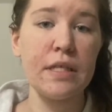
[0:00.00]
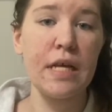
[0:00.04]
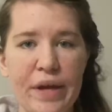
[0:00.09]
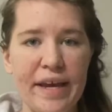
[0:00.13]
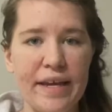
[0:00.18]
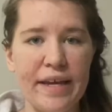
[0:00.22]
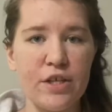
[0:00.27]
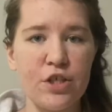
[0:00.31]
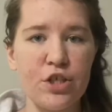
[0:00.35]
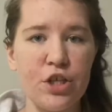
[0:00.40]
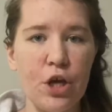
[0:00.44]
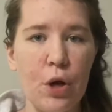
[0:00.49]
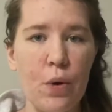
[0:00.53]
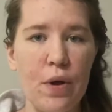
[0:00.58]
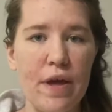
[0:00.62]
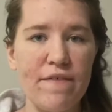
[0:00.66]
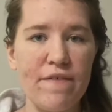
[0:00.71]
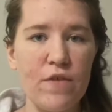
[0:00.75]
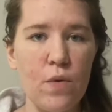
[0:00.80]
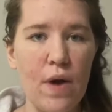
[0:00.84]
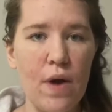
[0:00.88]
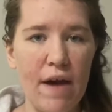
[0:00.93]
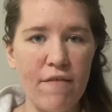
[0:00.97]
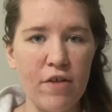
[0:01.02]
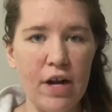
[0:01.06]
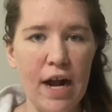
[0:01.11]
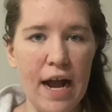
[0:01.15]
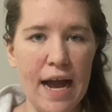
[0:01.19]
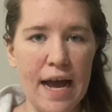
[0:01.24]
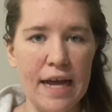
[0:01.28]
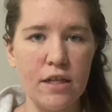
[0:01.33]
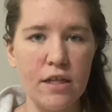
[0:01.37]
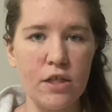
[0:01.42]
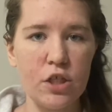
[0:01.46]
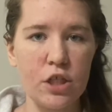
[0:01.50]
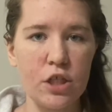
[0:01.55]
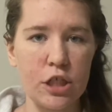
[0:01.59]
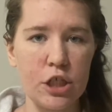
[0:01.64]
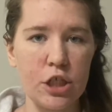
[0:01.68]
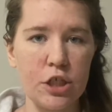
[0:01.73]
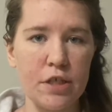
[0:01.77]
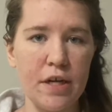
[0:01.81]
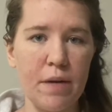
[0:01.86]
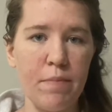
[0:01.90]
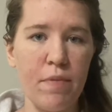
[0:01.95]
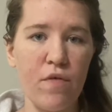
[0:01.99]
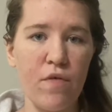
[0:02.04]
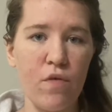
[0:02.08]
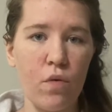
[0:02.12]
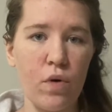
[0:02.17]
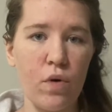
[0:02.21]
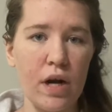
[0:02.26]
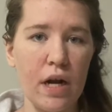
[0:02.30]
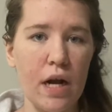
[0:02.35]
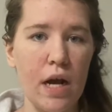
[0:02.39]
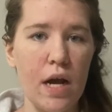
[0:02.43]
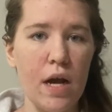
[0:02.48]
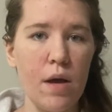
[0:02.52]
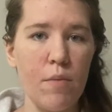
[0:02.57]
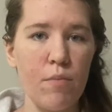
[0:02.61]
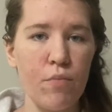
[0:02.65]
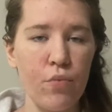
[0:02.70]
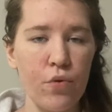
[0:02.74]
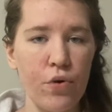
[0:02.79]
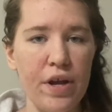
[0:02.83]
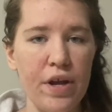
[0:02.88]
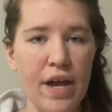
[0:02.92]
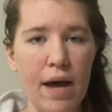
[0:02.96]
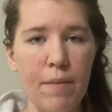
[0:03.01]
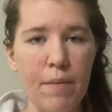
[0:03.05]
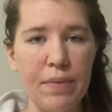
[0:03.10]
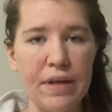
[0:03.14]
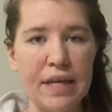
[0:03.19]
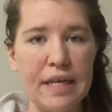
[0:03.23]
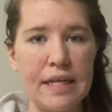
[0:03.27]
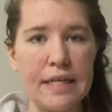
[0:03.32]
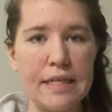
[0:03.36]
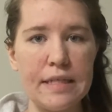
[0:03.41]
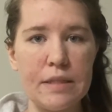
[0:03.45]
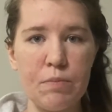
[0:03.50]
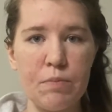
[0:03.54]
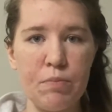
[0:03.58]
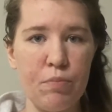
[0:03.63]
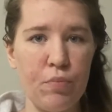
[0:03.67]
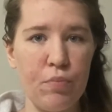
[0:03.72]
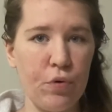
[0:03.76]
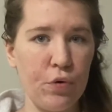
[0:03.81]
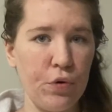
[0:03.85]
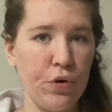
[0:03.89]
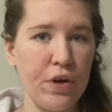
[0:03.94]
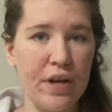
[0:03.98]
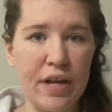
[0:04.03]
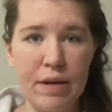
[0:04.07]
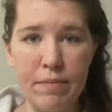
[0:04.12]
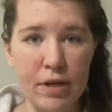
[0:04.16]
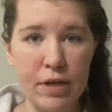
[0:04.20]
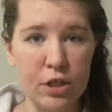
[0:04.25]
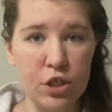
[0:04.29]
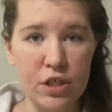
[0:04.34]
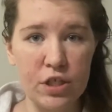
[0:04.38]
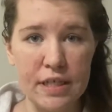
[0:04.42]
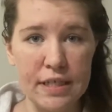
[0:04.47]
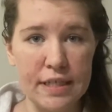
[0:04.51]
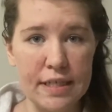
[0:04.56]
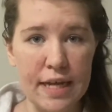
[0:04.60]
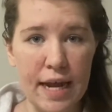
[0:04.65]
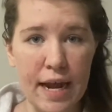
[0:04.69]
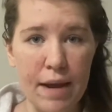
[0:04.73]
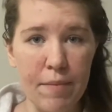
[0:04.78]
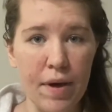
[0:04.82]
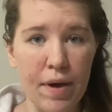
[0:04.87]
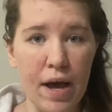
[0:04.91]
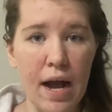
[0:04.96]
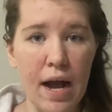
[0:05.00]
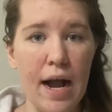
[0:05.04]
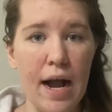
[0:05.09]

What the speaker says: Okay, so if you ever had surgery before, pre-op is pretty much the same.